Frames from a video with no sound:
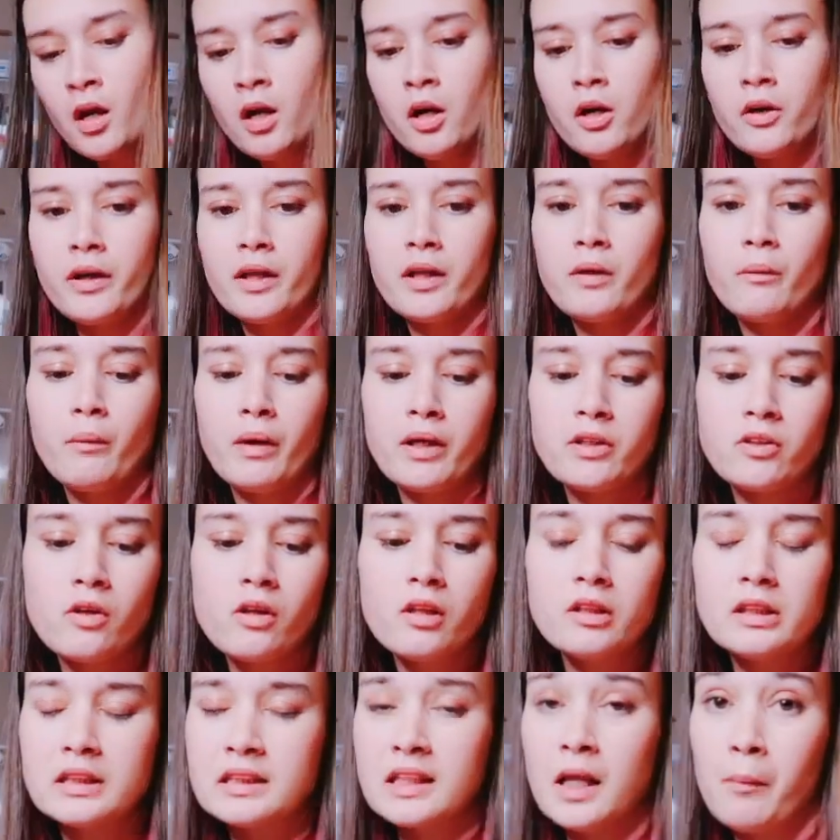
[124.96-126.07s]
Okay, the white
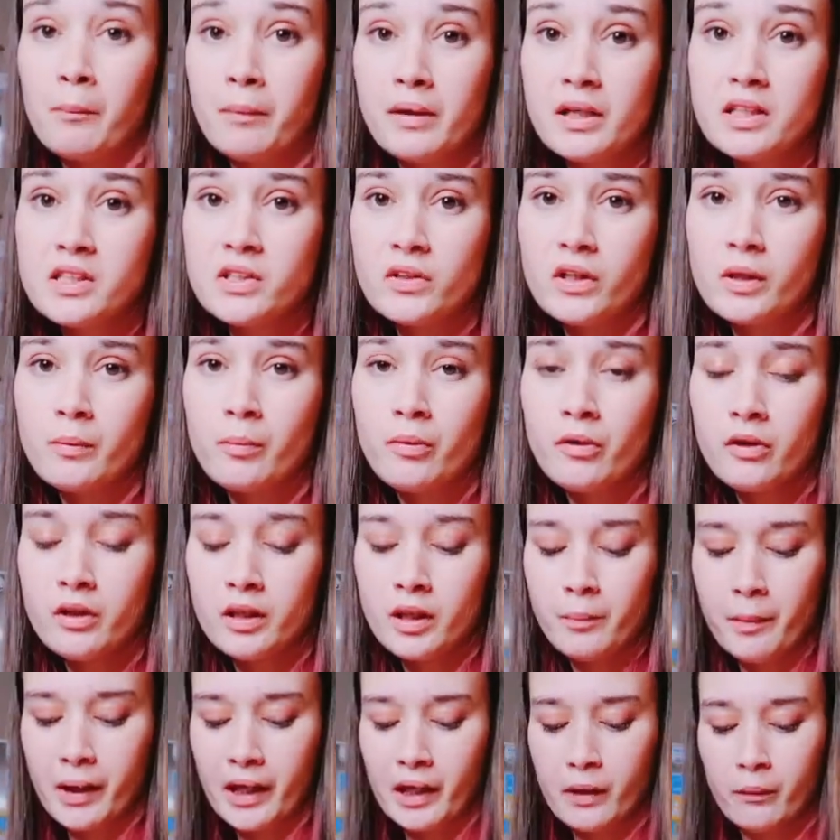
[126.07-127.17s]
chocolate is clumping, so I'm going to put it in
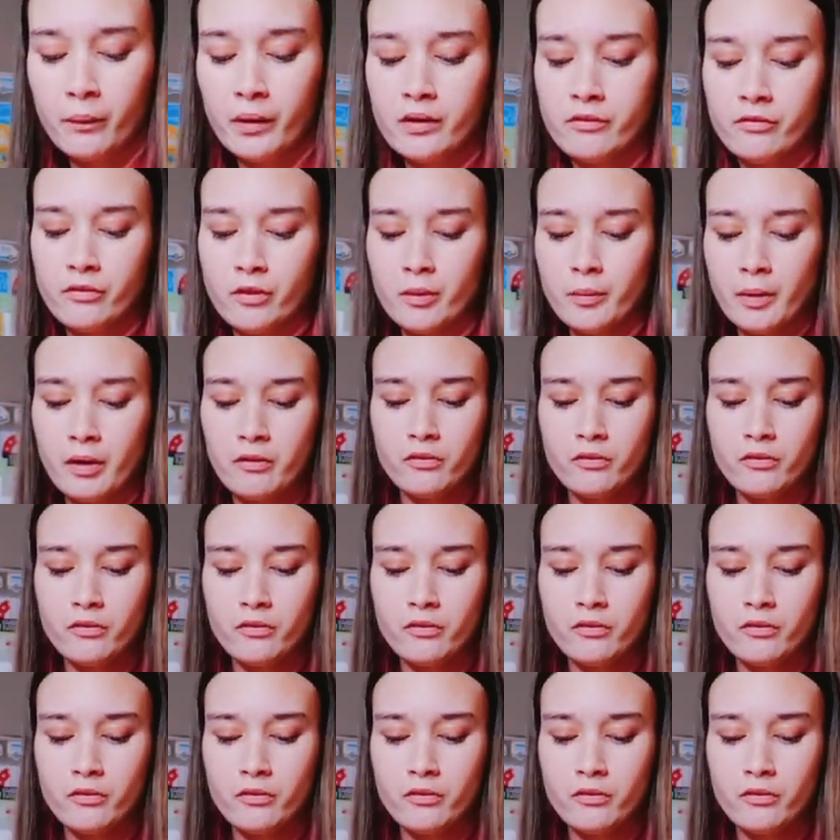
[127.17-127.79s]
the microwave for about